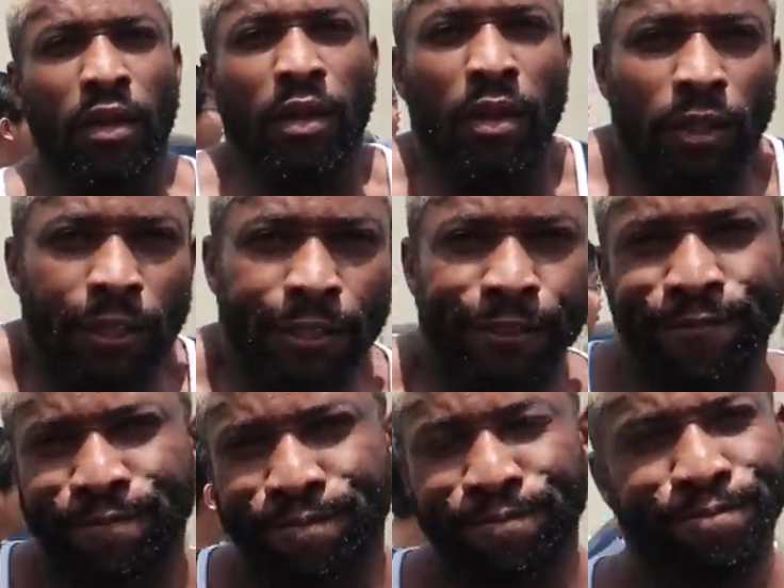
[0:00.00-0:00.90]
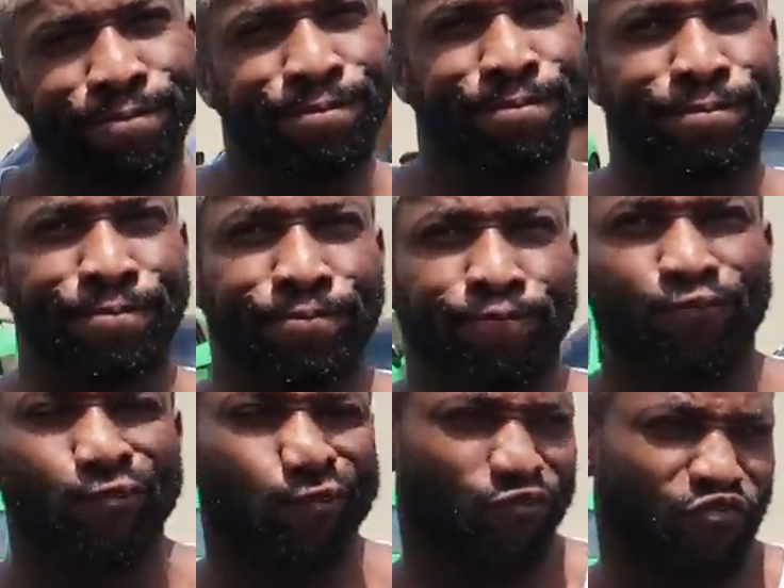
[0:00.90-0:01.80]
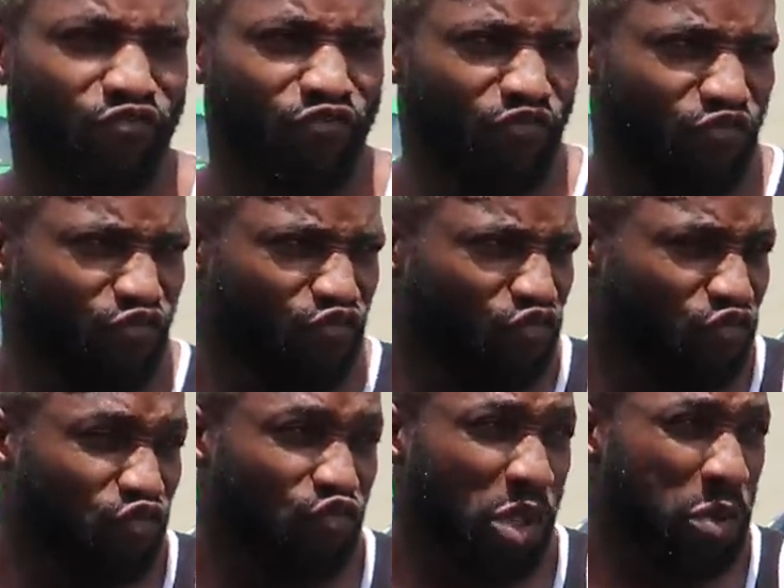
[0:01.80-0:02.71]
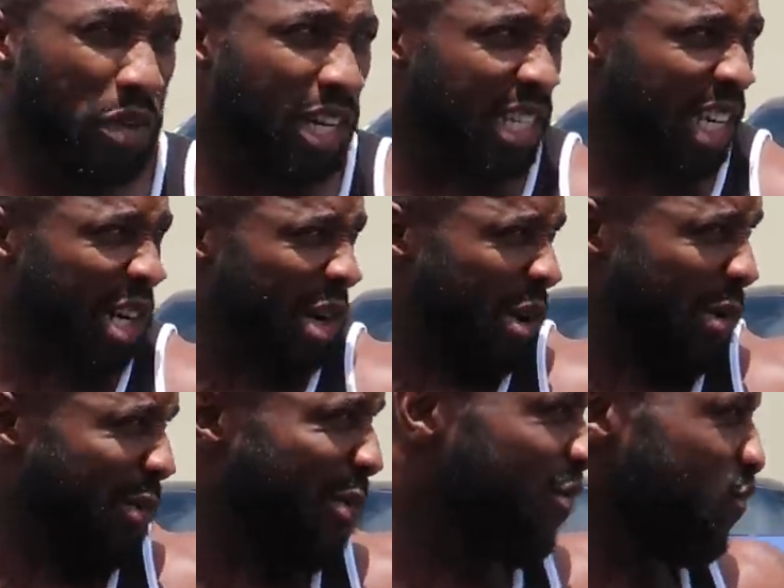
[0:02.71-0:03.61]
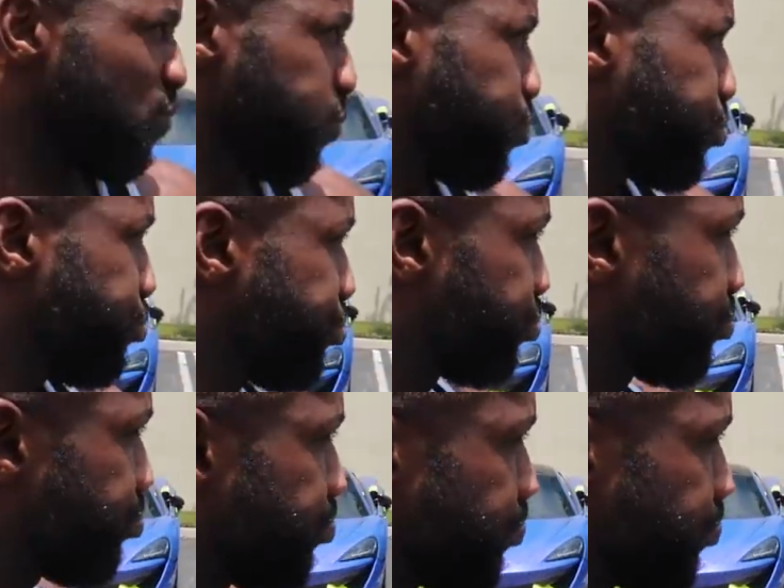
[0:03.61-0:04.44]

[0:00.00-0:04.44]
here, which one do you take home? Which one do you take home out